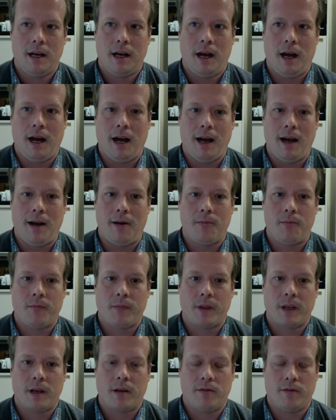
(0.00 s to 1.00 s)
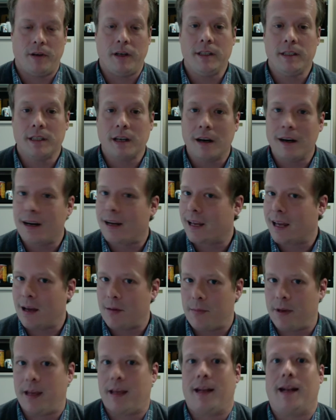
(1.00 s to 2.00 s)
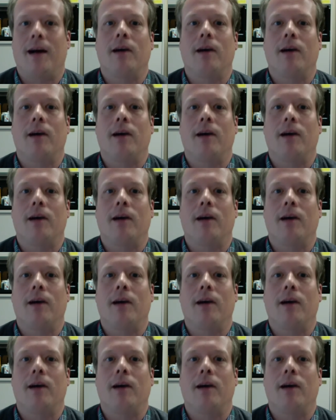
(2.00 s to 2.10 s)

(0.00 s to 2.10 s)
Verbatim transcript: Um, I'm very sorry I can't make it